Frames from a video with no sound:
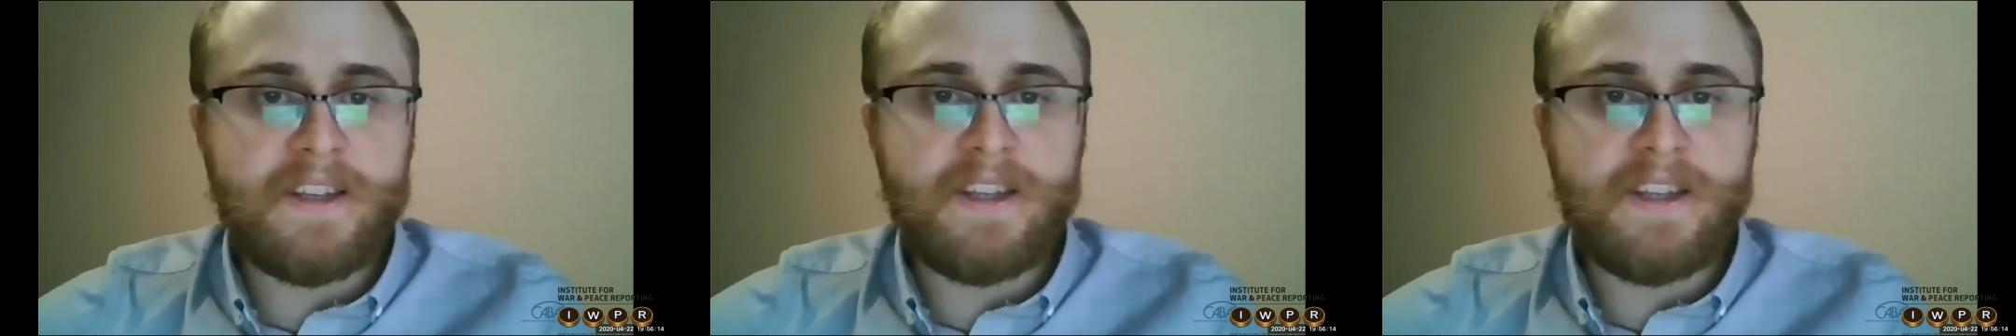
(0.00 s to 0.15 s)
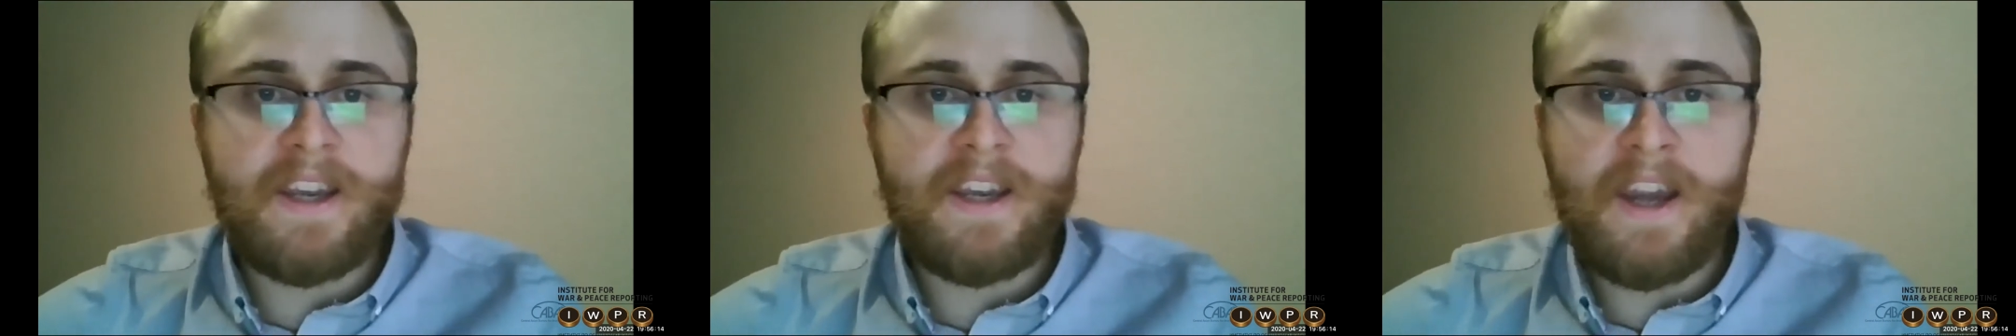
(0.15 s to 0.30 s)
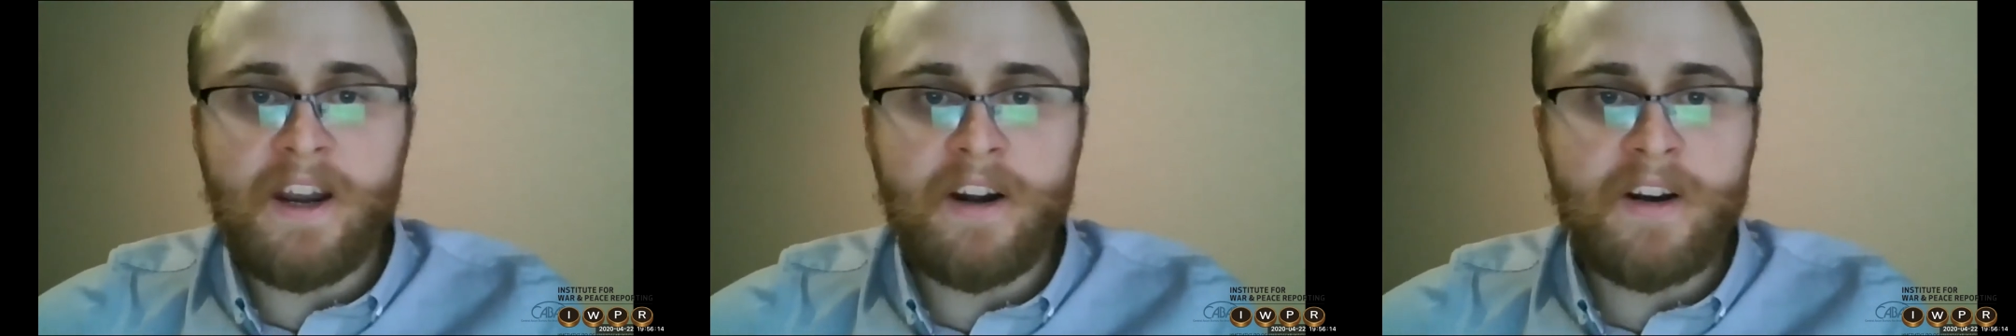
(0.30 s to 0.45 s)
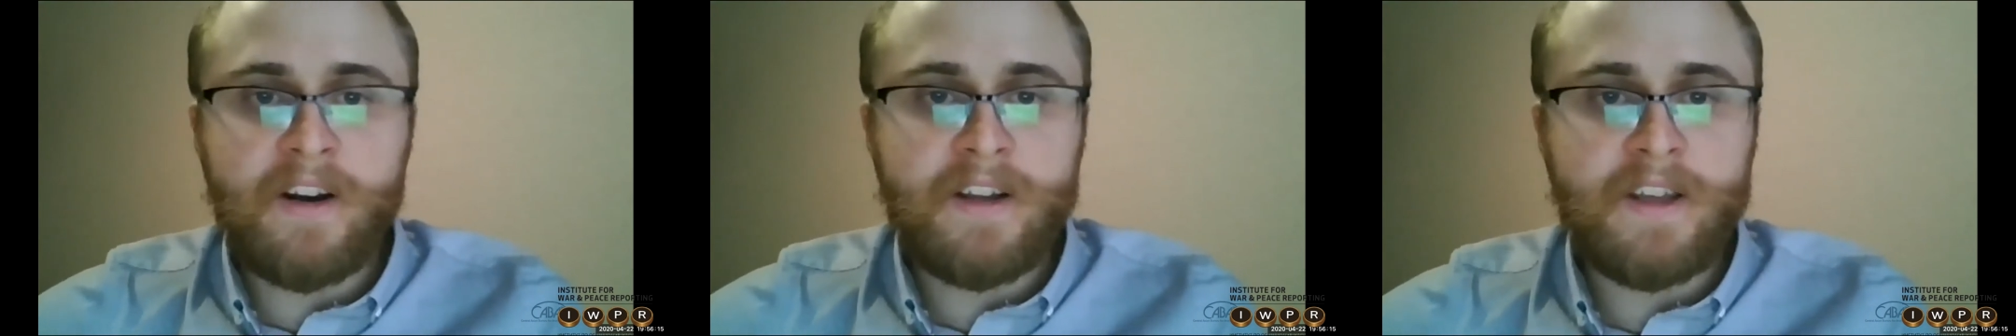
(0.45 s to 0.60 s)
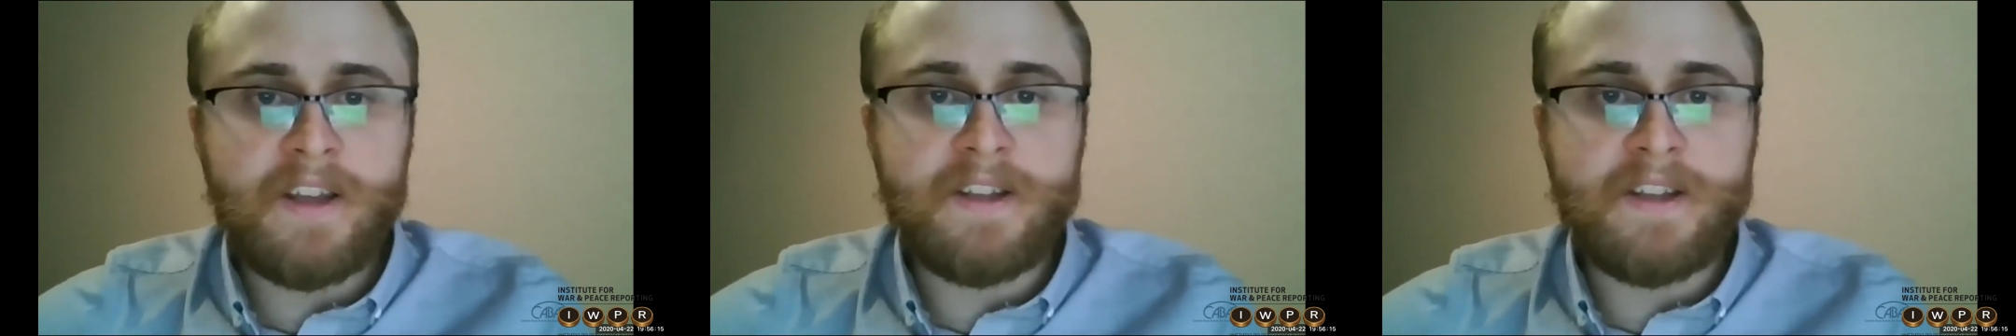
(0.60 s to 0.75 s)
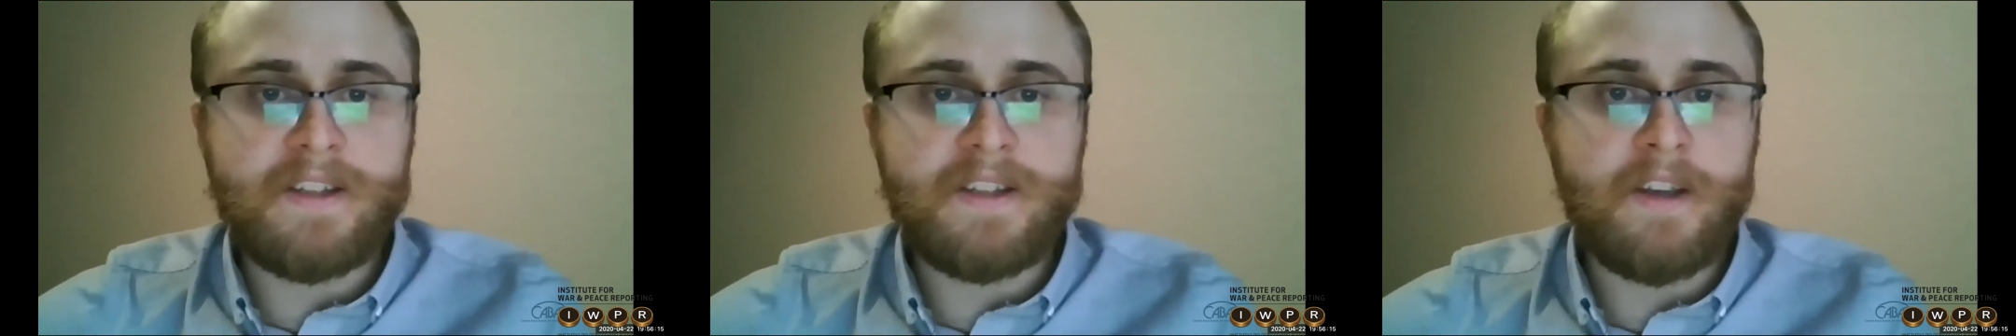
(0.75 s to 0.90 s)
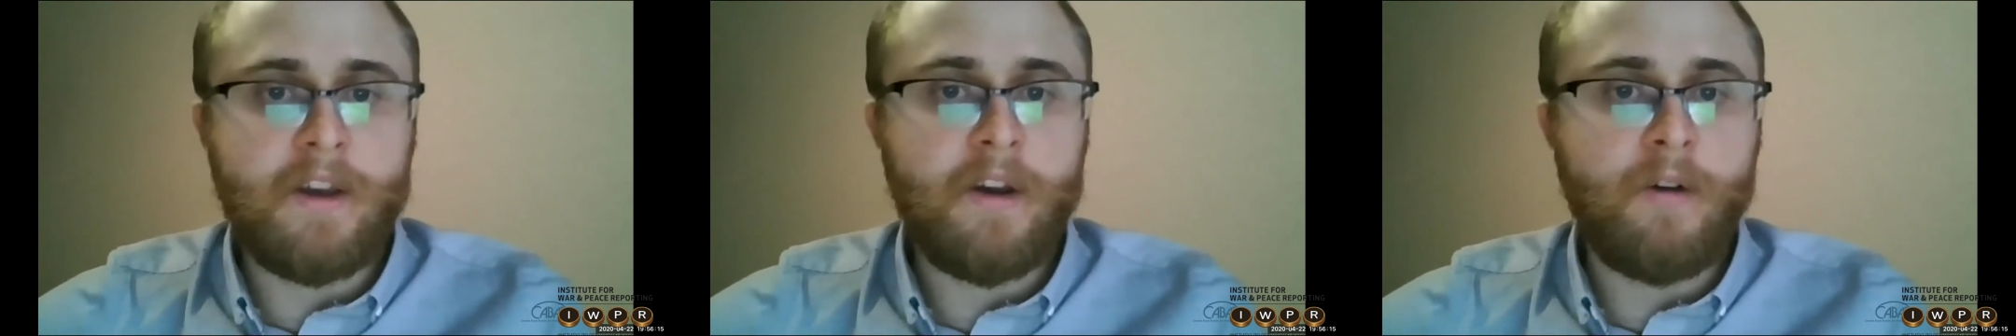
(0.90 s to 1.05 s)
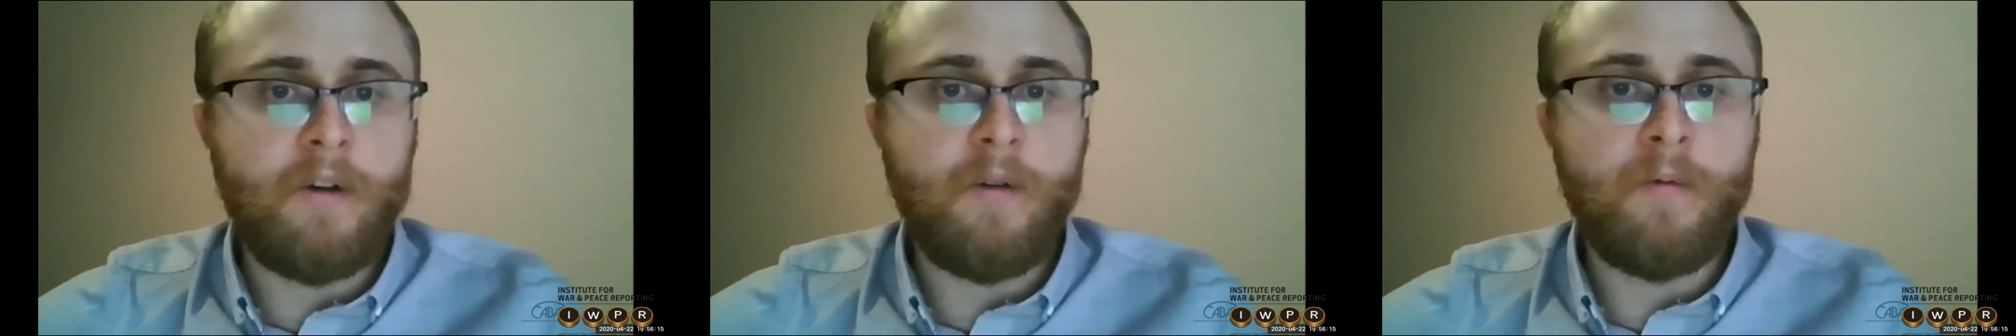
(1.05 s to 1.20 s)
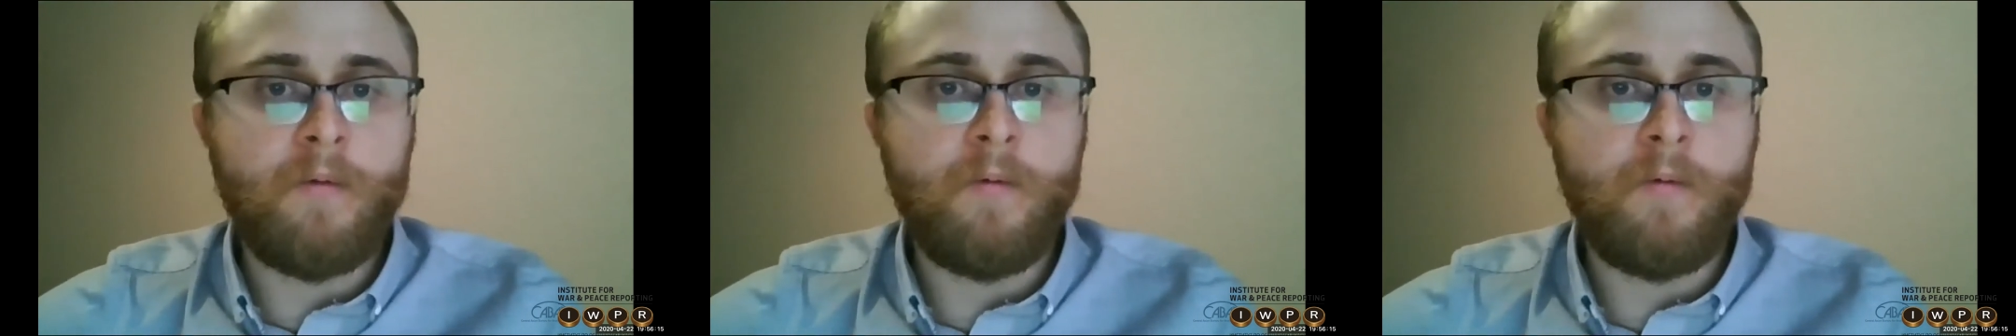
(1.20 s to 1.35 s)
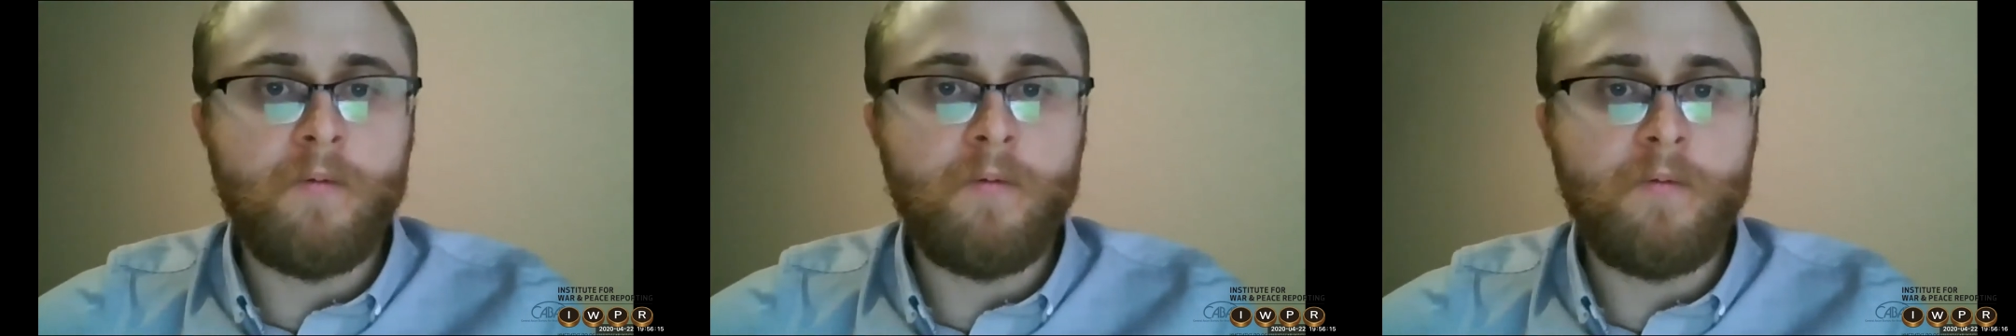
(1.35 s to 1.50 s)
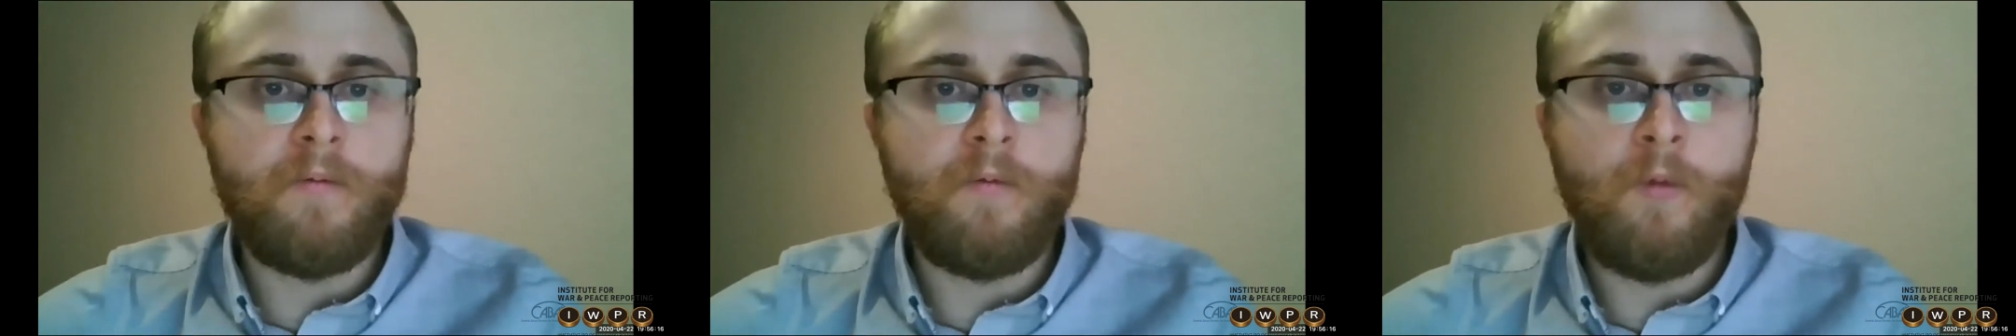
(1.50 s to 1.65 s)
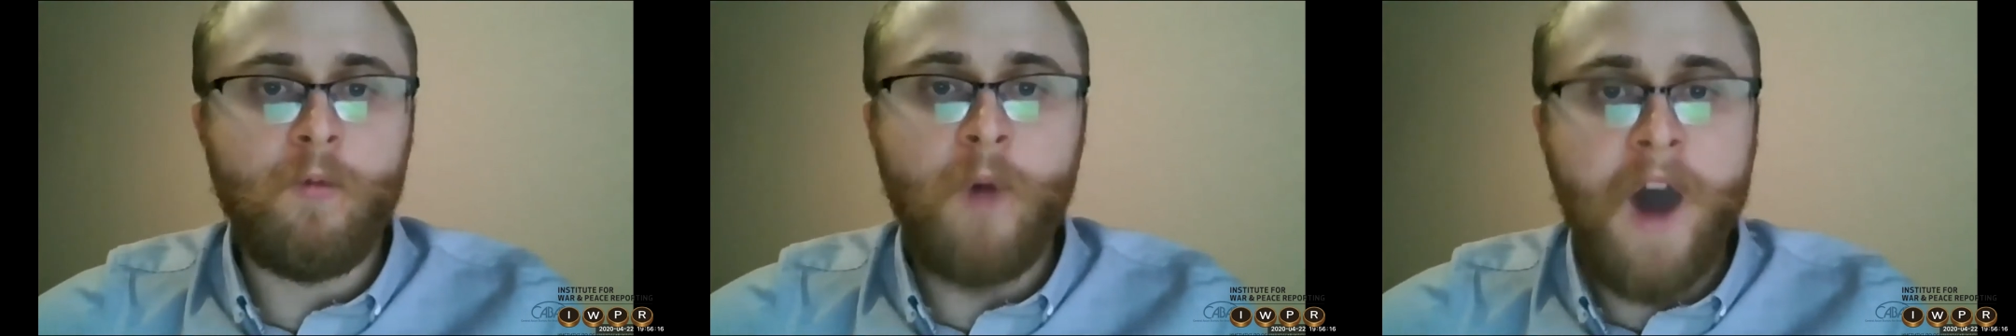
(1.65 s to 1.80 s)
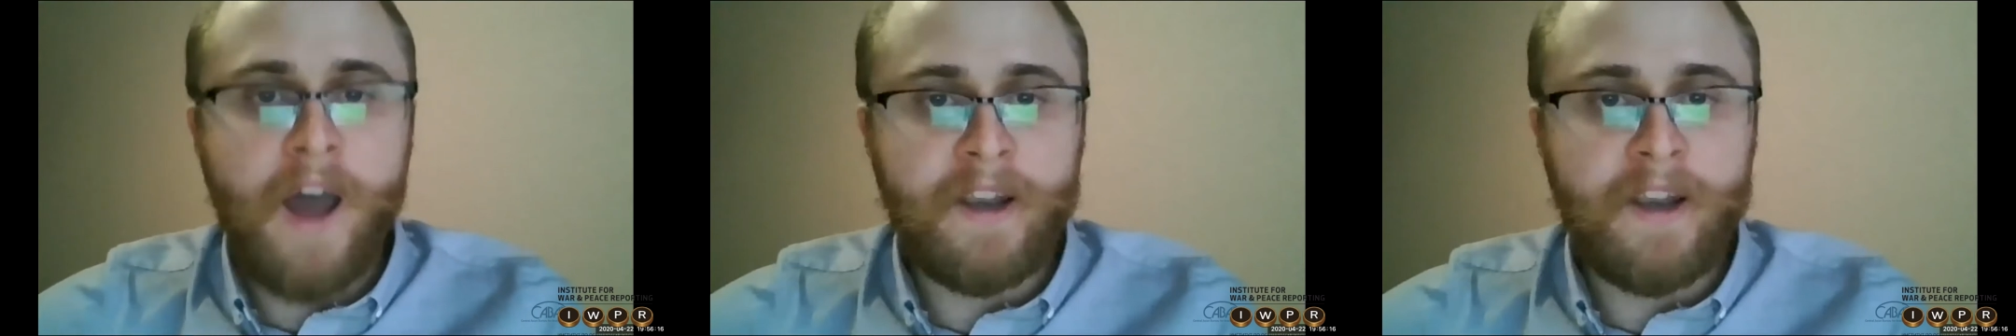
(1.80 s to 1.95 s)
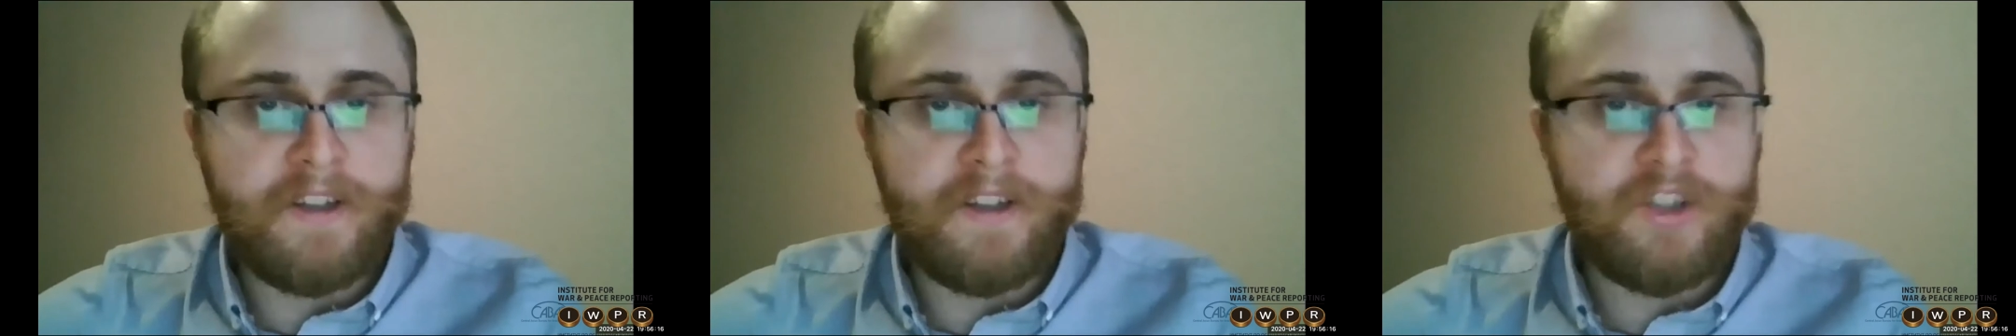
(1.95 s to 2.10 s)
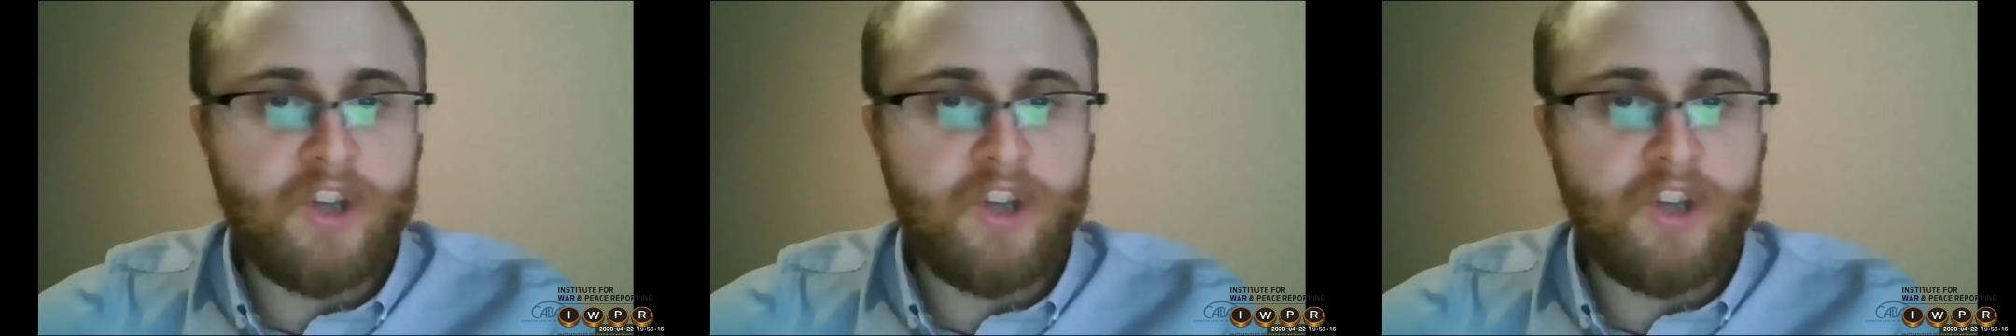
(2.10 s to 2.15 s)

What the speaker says: Here it's one,